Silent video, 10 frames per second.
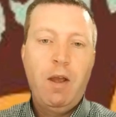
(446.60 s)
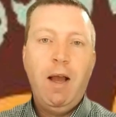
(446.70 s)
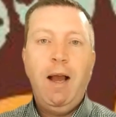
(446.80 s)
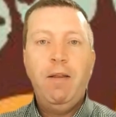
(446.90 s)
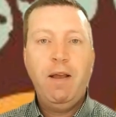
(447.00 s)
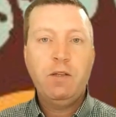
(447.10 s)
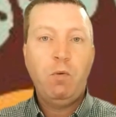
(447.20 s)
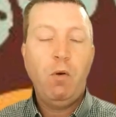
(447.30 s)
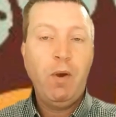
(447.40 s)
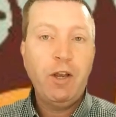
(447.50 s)
And that's
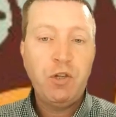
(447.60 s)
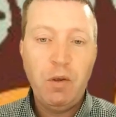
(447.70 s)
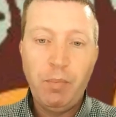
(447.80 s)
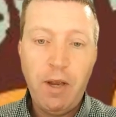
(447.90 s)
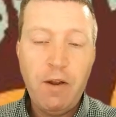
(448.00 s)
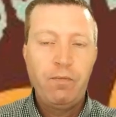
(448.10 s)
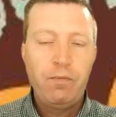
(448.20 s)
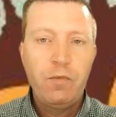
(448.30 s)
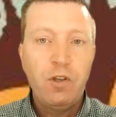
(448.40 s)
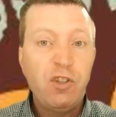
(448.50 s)
what white should have played.
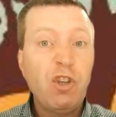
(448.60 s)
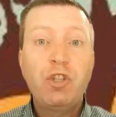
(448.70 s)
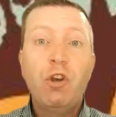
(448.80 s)
Just